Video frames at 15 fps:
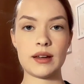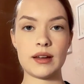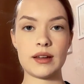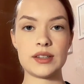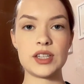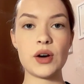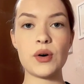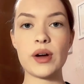
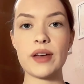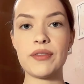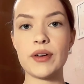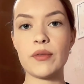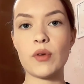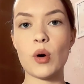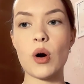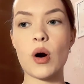So if
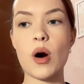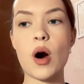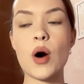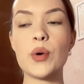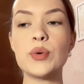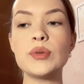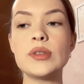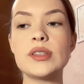it
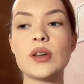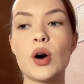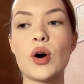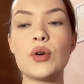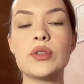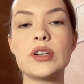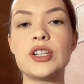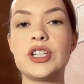owns all
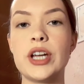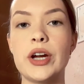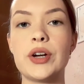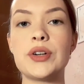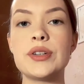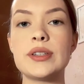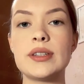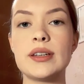the
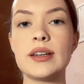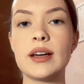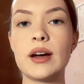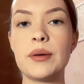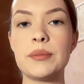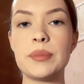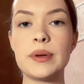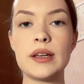shares in a
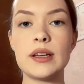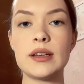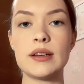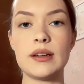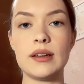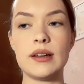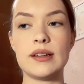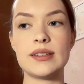company,
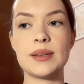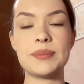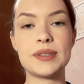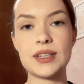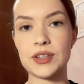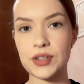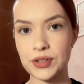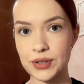in a
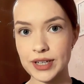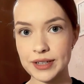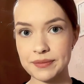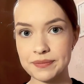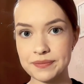subsidiary,